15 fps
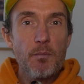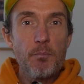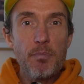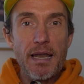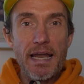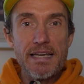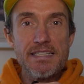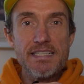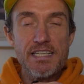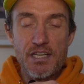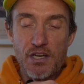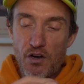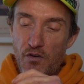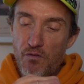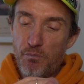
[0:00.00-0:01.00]
plenty
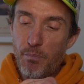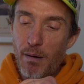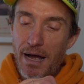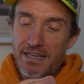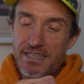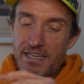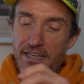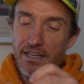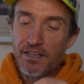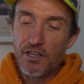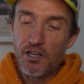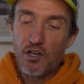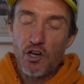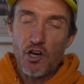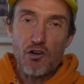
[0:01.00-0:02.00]
of padding
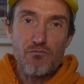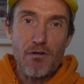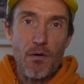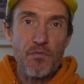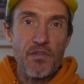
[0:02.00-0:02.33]
around